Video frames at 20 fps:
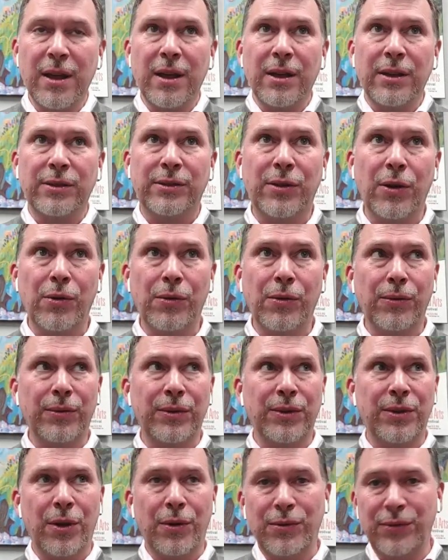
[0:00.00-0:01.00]
So
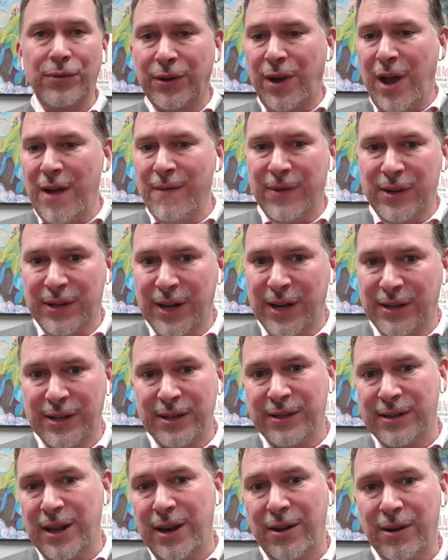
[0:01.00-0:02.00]
those are
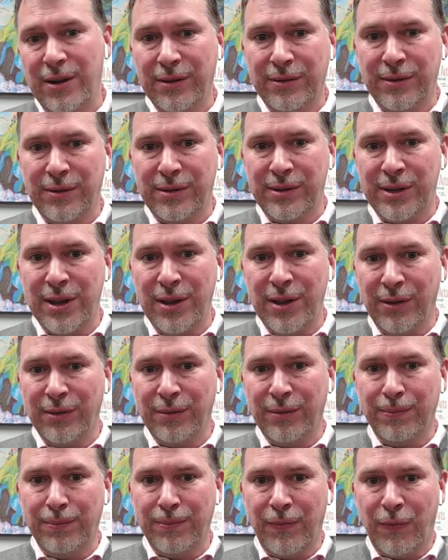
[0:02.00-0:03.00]
conversations that are
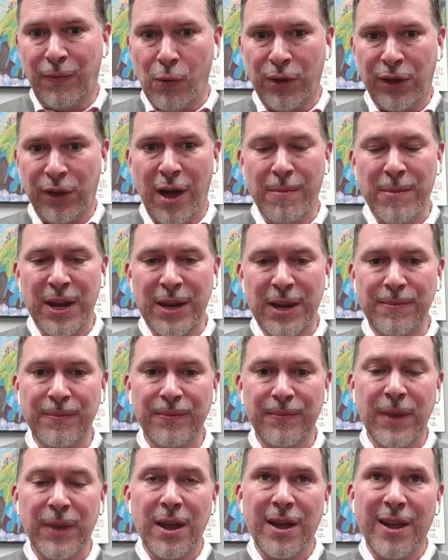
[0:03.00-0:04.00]
still forthcoming.
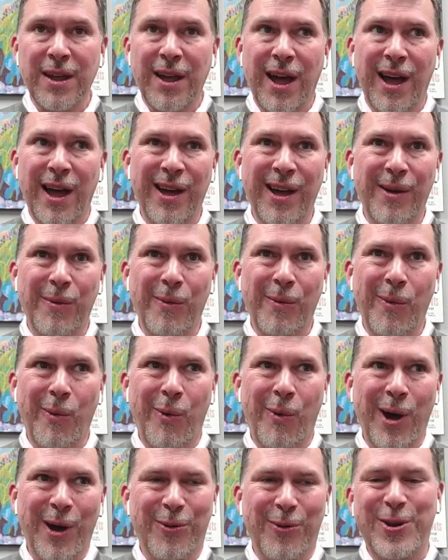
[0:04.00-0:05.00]

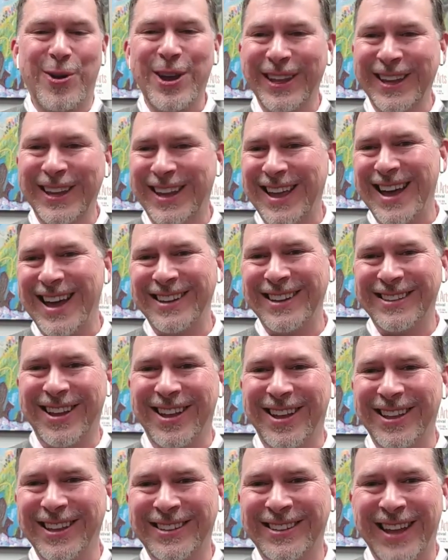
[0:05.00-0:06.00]
What really got us
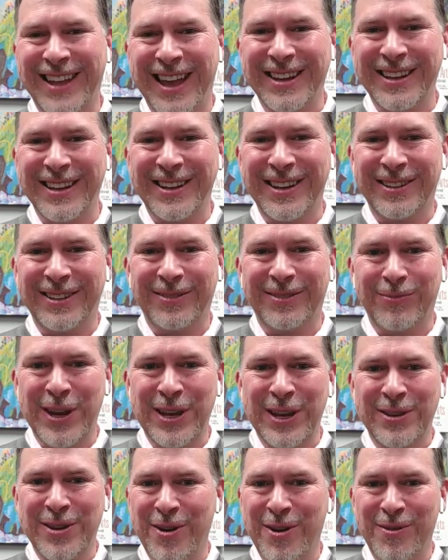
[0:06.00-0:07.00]
all excited is we
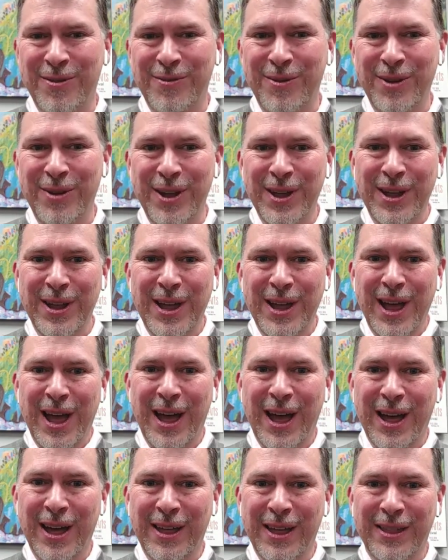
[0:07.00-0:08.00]
know
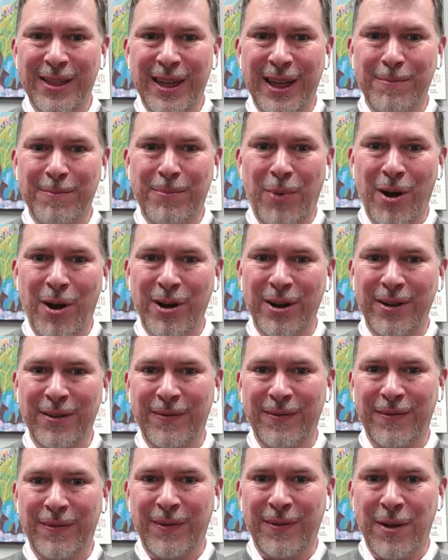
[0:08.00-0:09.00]
that part of
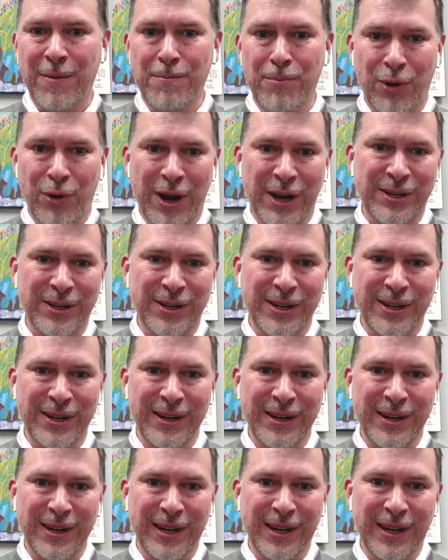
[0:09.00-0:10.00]

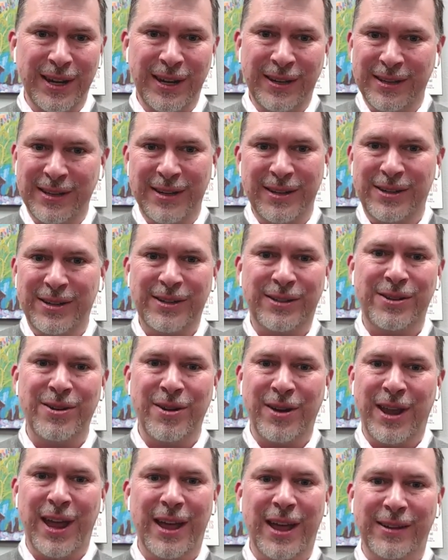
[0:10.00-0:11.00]
compression isn't just our
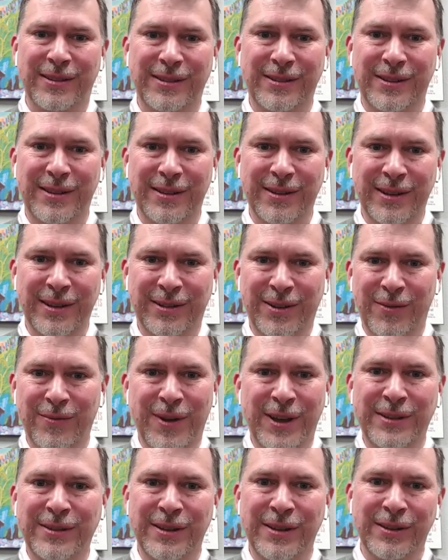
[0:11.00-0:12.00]
guest, it's our
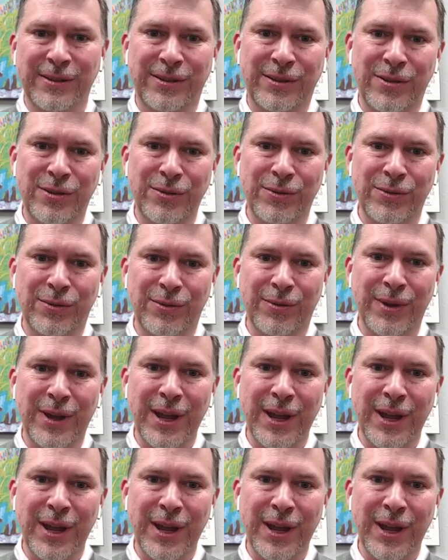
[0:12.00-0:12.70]
residents too.